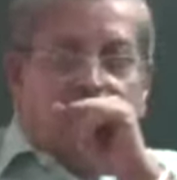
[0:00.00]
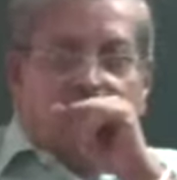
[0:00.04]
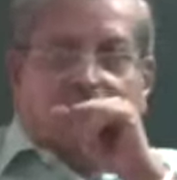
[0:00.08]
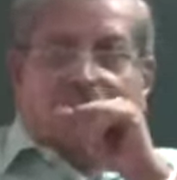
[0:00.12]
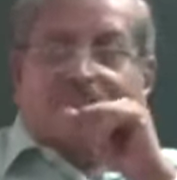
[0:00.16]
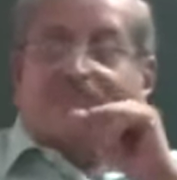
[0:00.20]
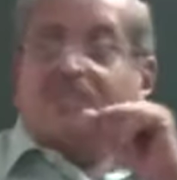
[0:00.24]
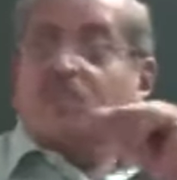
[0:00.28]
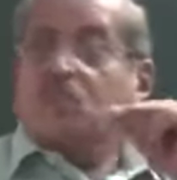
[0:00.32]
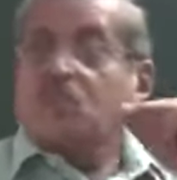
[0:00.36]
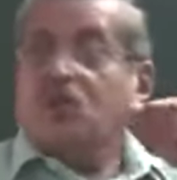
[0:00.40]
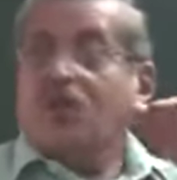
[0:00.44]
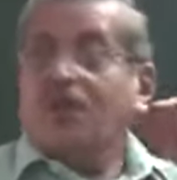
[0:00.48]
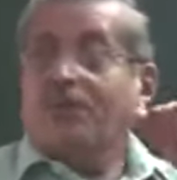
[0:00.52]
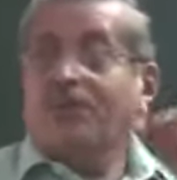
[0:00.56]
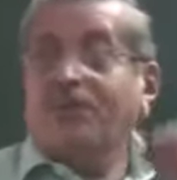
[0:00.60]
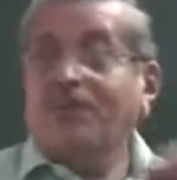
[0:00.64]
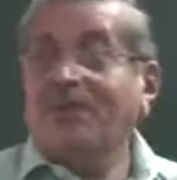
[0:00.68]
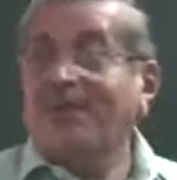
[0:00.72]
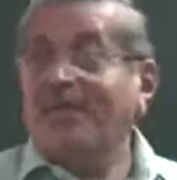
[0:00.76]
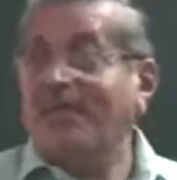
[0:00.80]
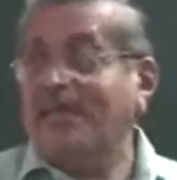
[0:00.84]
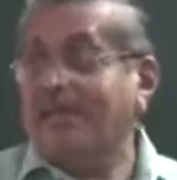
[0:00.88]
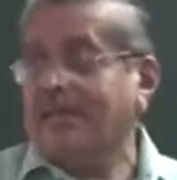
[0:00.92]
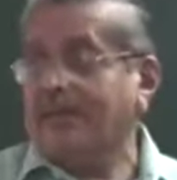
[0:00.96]
this is called
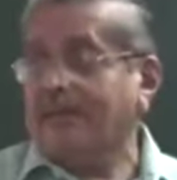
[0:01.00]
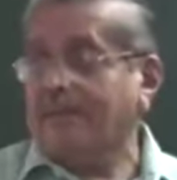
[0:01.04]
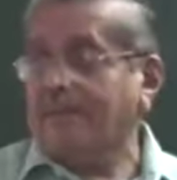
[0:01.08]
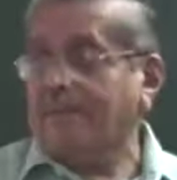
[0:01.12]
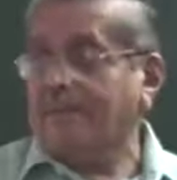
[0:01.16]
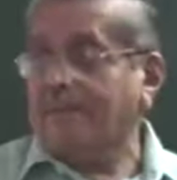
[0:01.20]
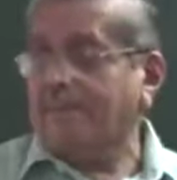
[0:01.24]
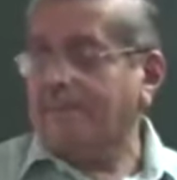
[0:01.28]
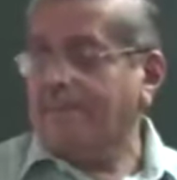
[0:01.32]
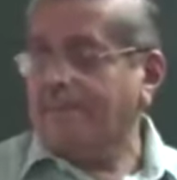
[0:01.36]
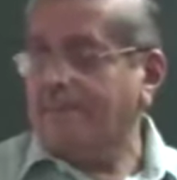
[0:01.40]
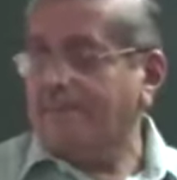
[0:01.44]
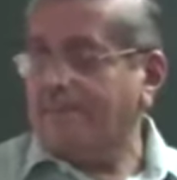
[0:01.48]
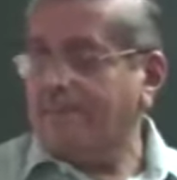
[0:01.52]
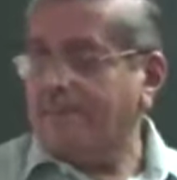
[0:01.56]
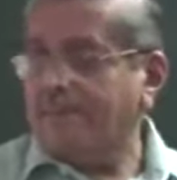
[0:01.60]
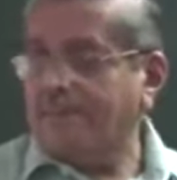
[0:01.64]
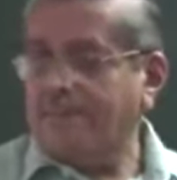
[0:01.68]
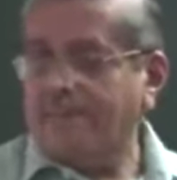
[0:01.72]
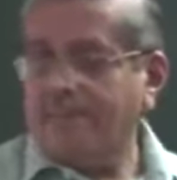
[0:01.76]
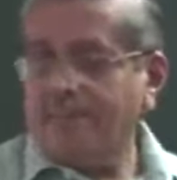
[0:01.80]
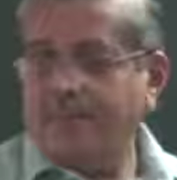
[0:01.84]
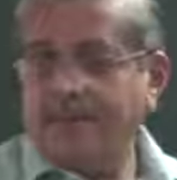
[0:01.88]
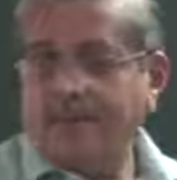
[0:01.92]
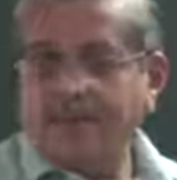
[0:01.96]
butane.
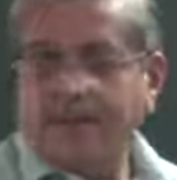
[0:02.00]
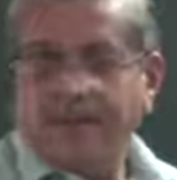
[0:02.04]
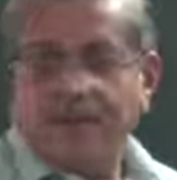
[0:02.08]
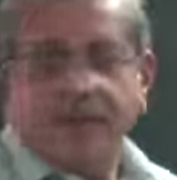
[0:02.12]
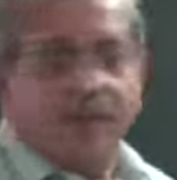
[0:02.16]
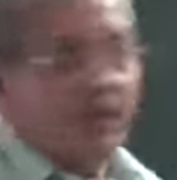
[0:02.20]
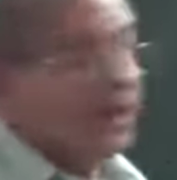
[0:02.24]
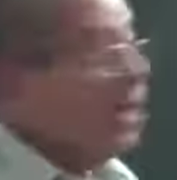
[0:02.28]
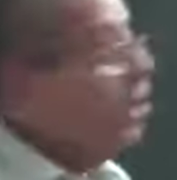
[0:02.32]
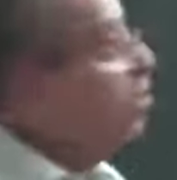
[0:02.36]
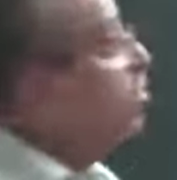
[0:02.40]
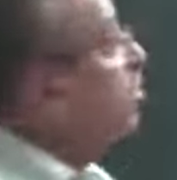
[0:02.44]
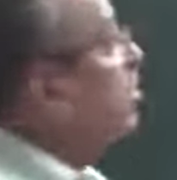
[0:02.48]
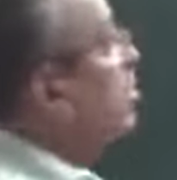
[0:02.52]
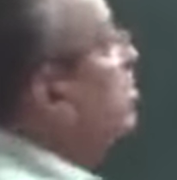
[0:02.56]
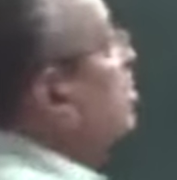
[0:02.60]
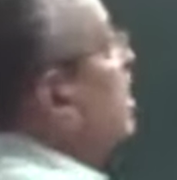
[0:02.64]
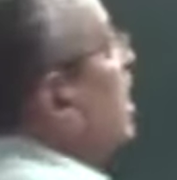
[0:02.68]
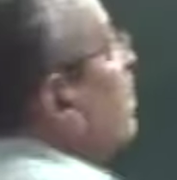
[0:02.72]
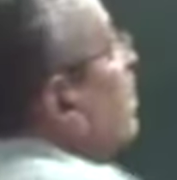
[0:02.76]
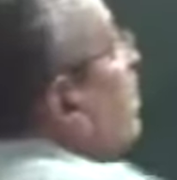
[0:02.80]
Now, there